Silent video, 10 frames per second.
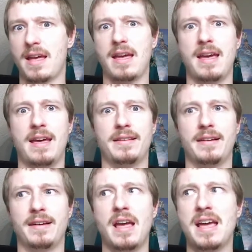And
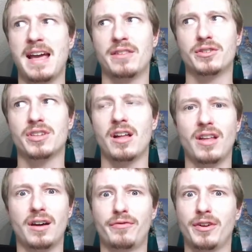yeah, there's a
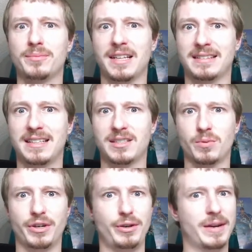lot of films like this
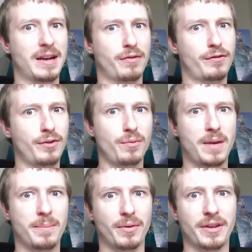where you get a few people